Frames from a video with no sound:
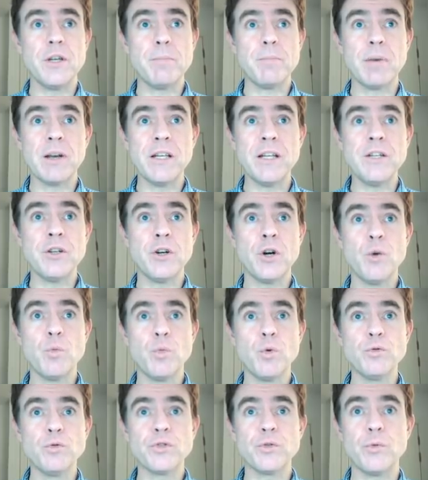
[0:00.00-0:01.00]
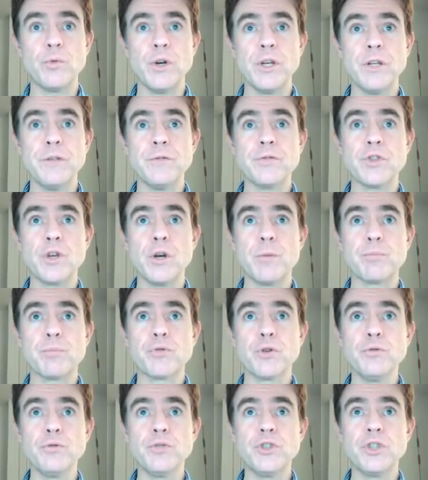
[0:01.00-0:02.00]
planar water waves
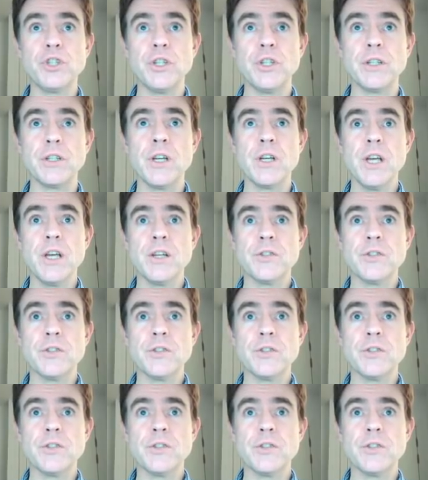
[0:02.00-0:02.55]
approaching